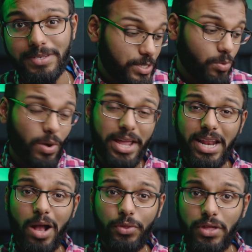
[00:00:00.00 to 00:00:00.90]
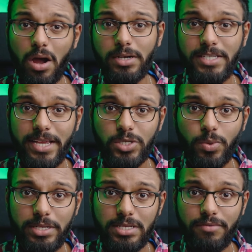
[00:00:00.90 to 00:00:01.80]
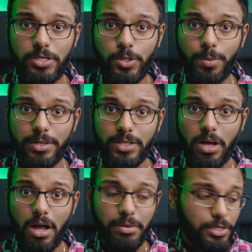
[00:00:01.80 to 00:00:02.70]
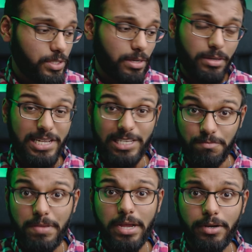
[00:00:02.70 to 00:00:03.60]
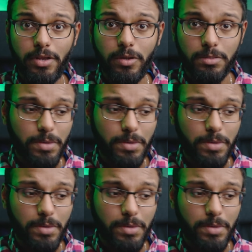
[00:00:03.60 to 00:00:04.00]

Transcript: You see, right now what the R T X twenty seventy Super has accomplished here is bigger news,